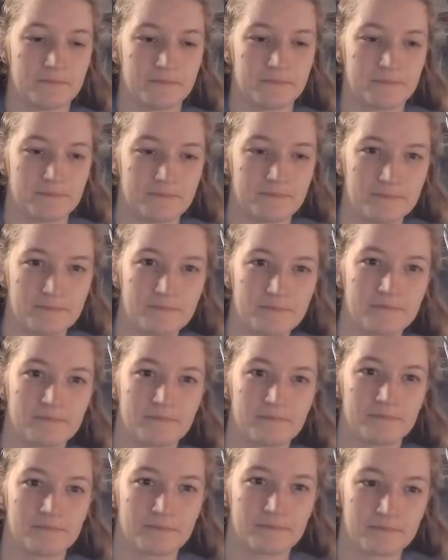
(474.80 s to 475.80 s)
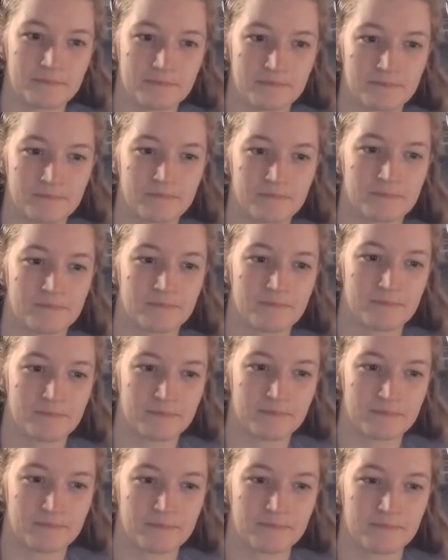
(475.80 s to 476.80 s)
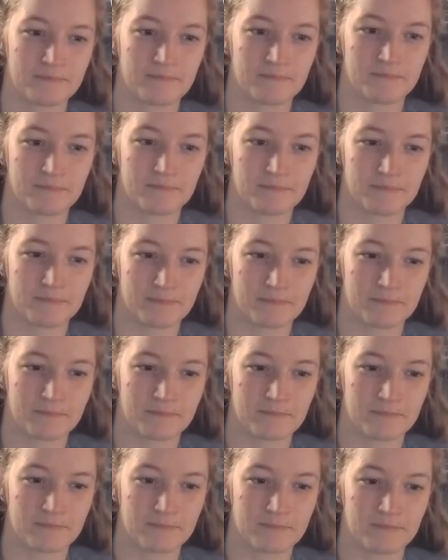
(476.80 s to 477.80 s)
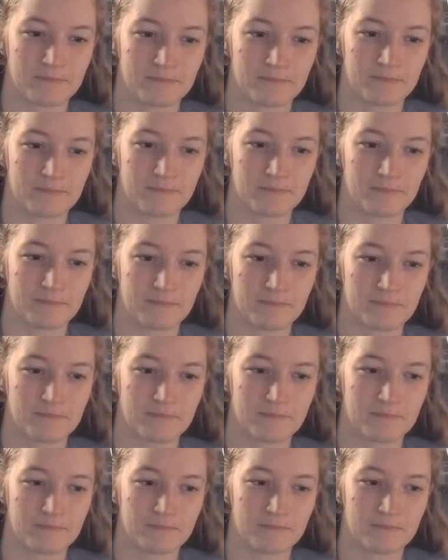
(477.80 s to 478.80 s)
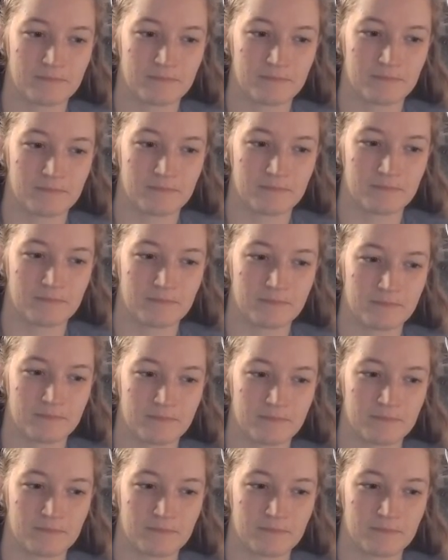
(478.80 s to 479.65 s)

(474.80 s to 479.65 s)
This person isn't speaking.